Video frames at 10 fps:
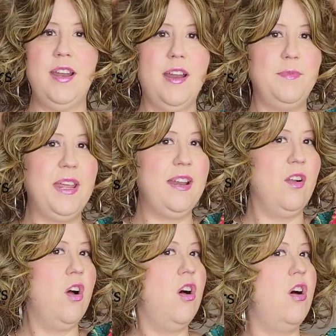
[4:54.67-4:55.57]
and I'm getting
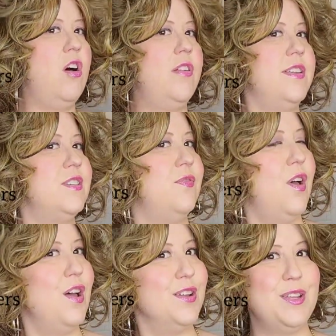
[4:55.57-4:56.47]
all this
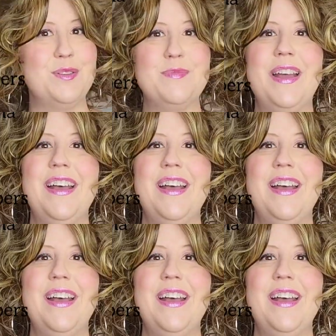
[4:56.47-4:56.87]
volume.